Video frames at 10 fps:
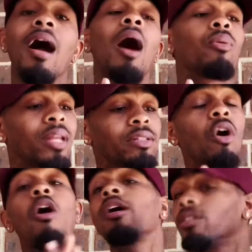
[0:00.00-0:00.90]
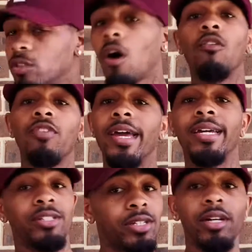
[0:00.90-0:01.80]
I will let the Arkansas
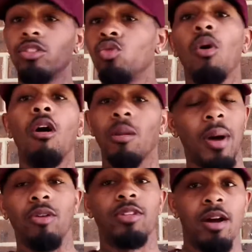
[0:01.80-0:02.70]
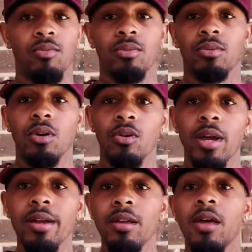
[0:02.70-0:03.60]
fans tell you all about that.
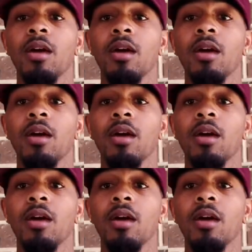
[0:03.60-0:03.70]
Okay?